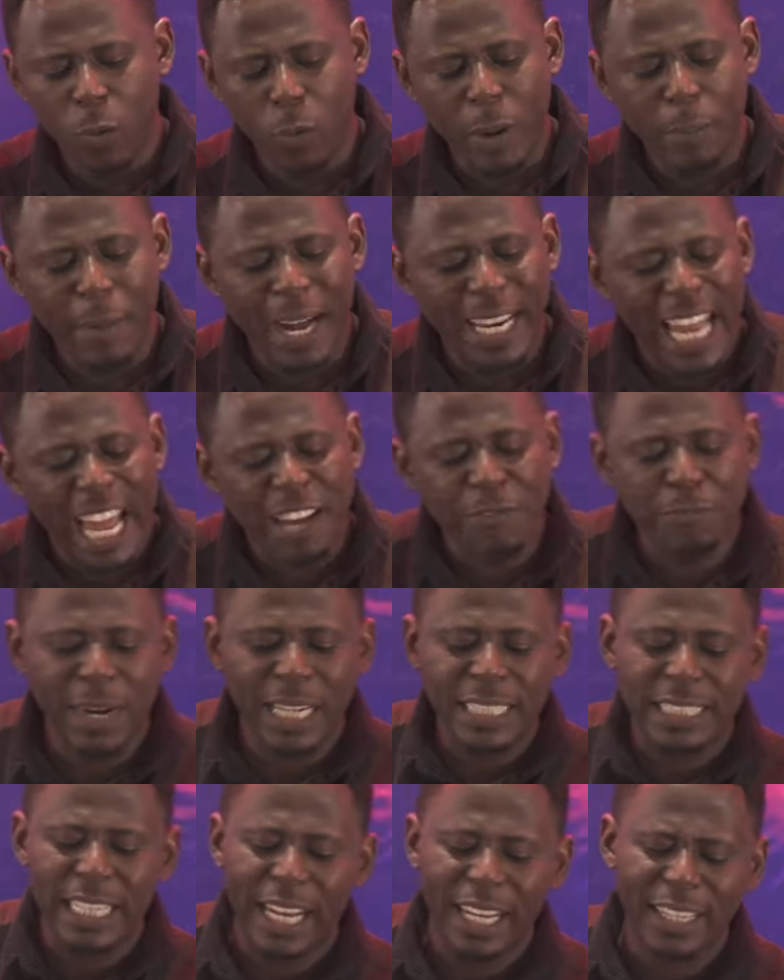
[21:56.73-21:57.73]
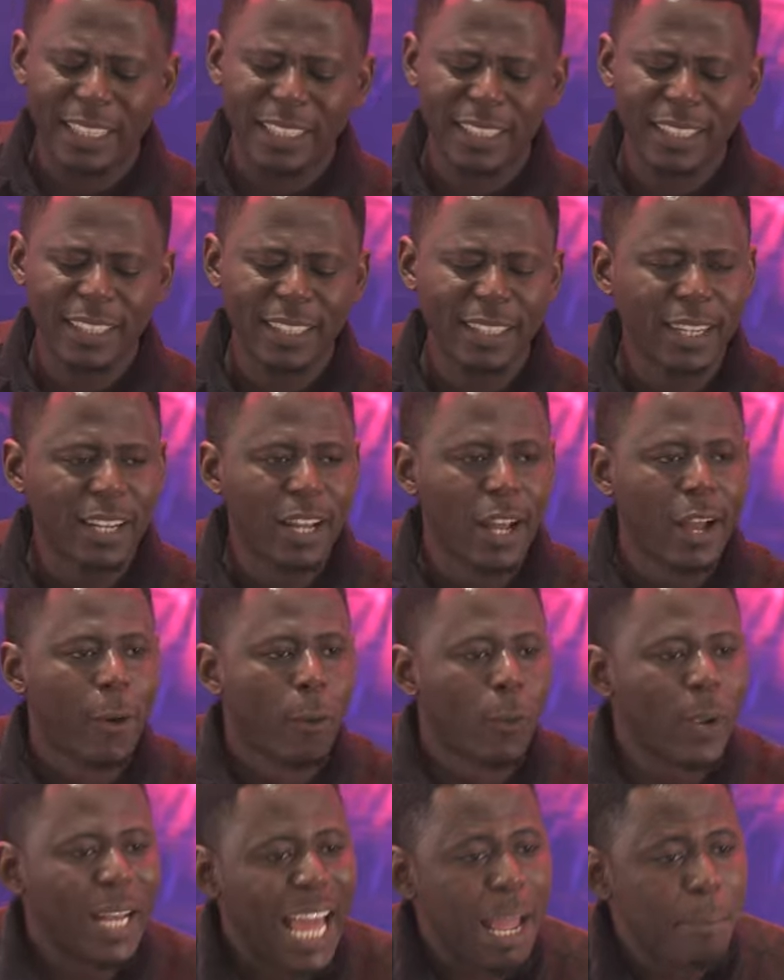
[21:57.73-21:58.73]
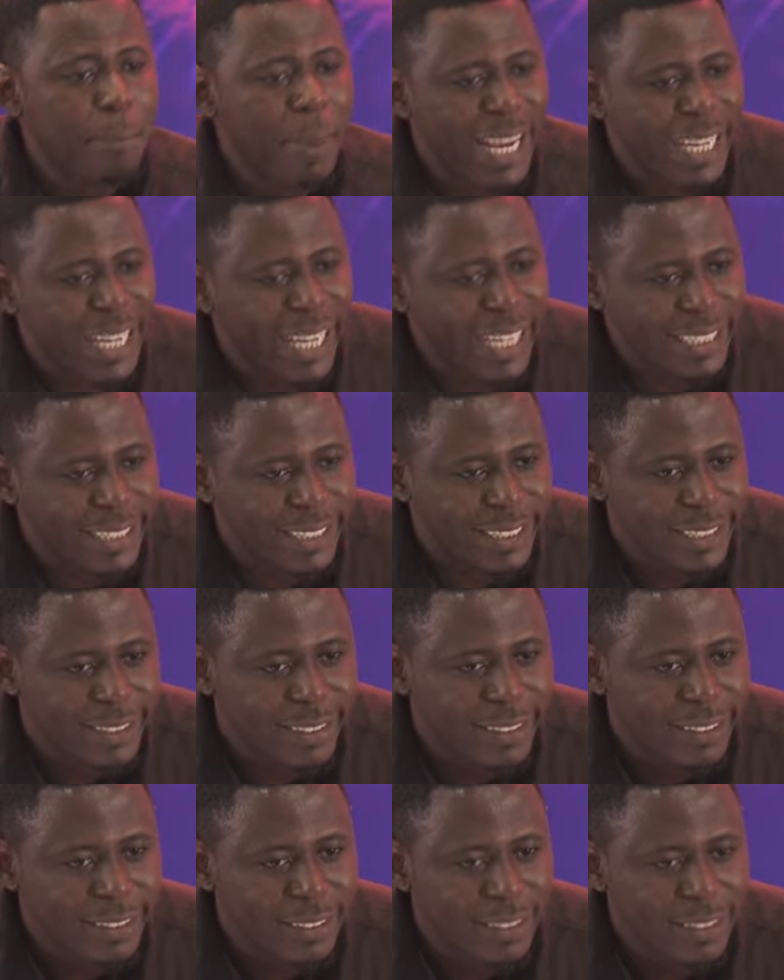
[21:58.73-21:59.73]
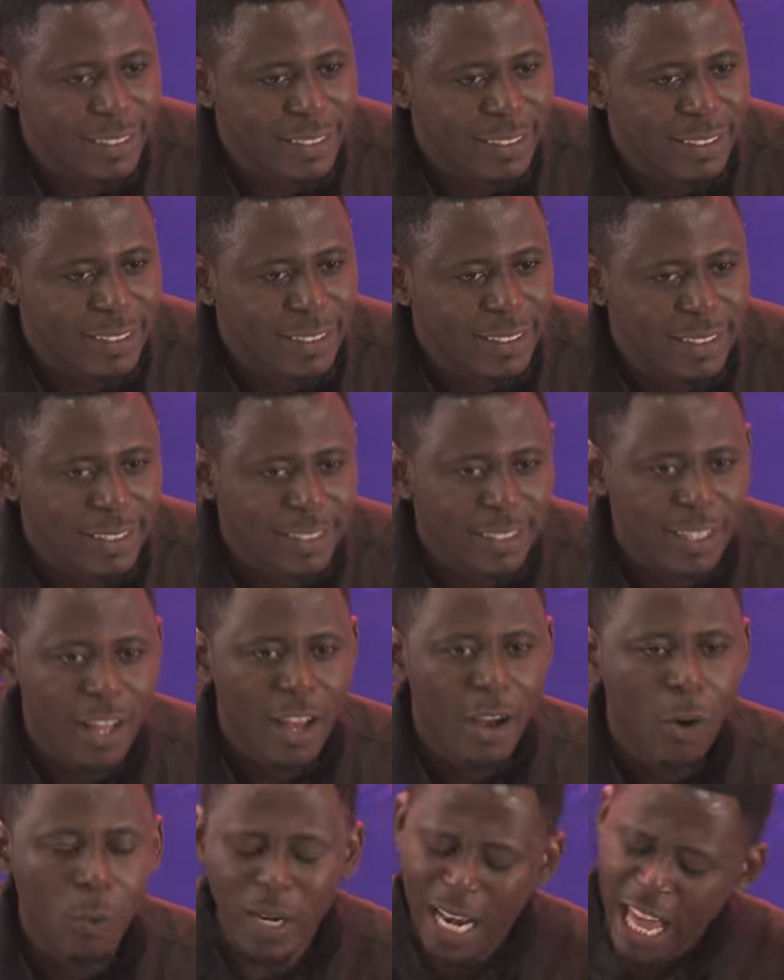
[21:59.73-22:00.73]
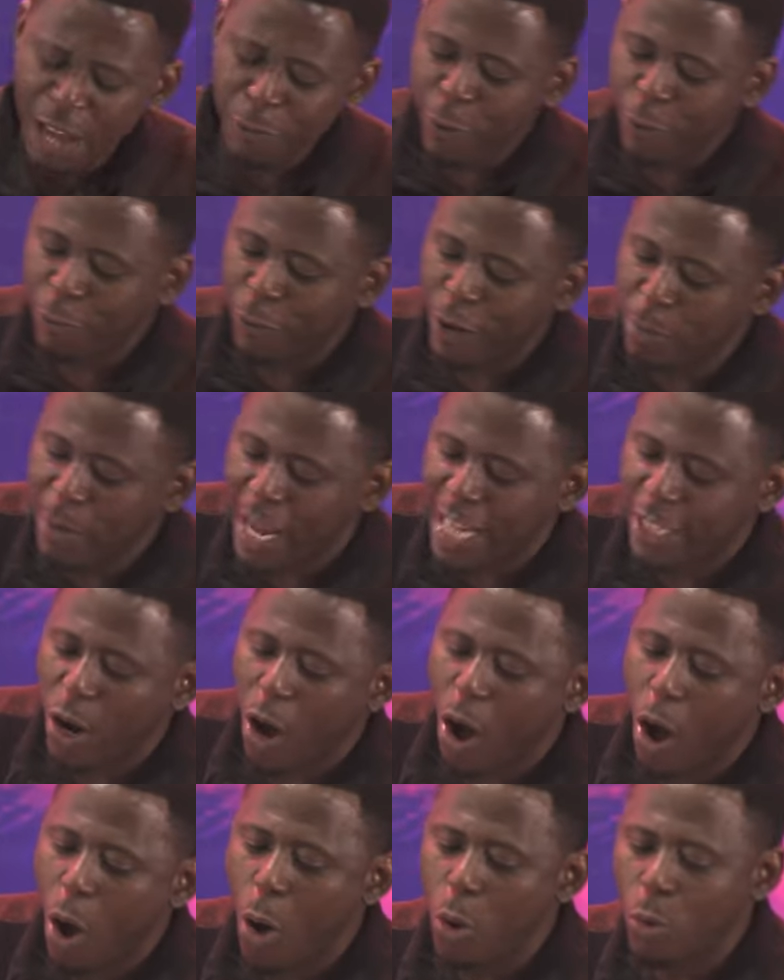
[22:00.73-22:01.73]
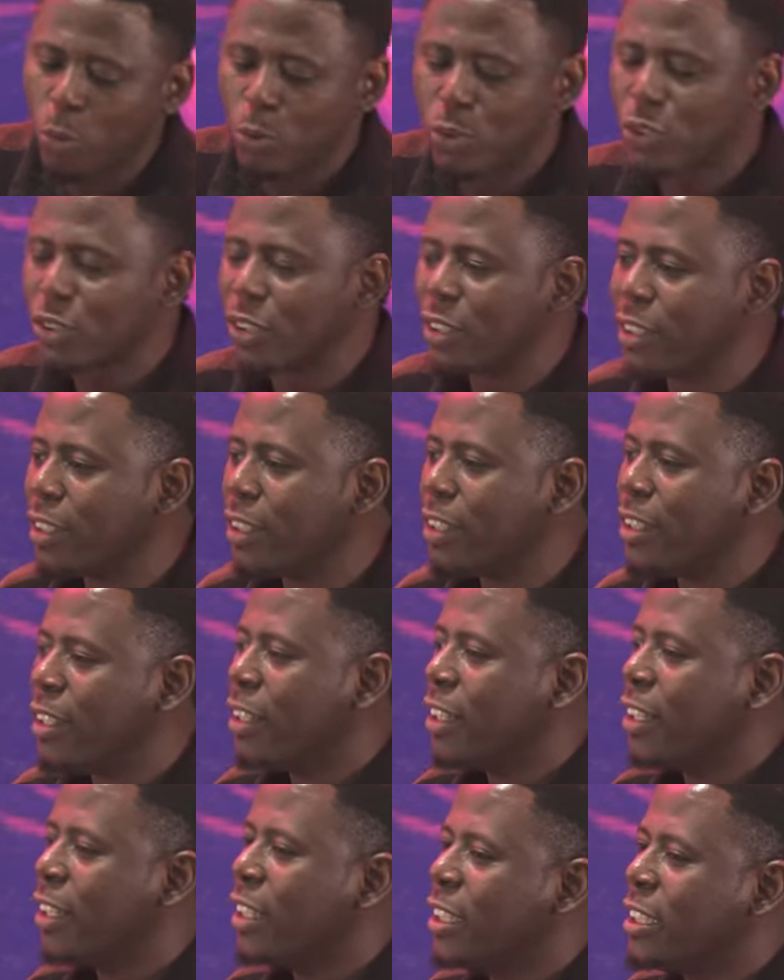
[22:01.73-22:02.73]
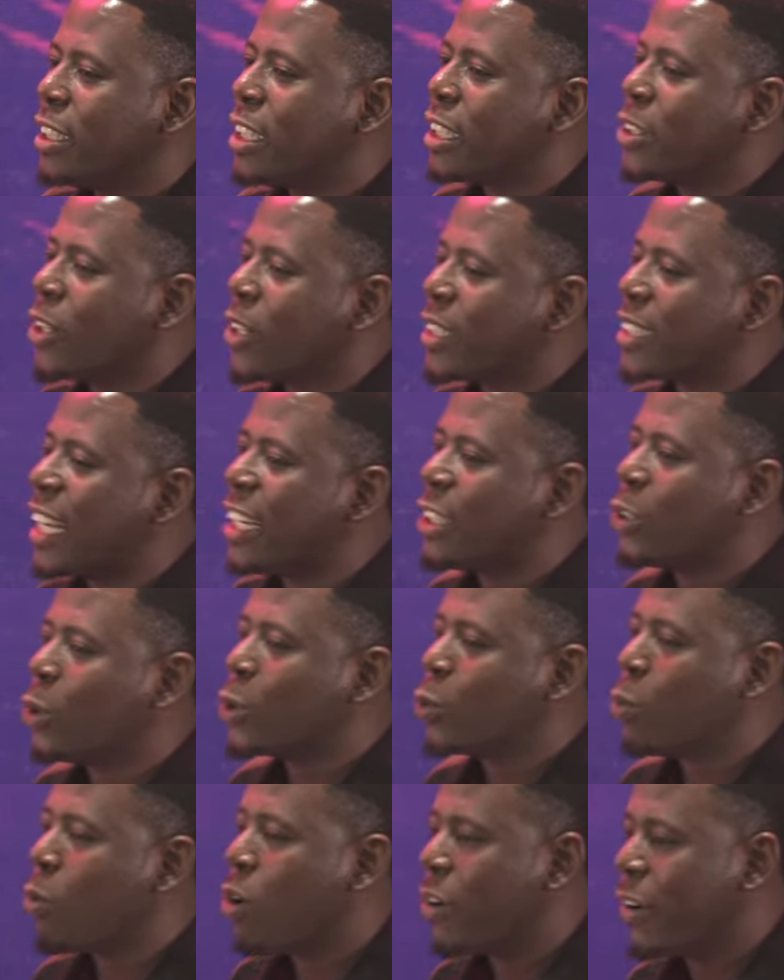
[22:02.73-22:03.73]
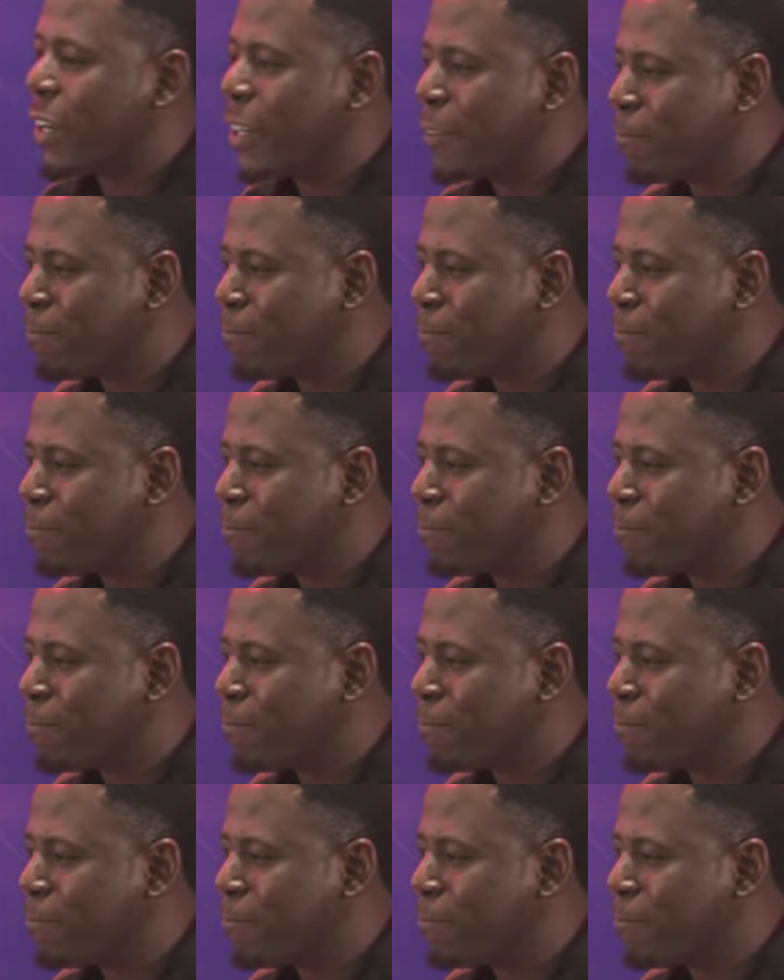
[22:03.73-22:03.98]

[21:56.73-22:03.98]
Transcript: Will my life matter? Will I make it? Will I fulfill my goals? Jesus said, Don't worry.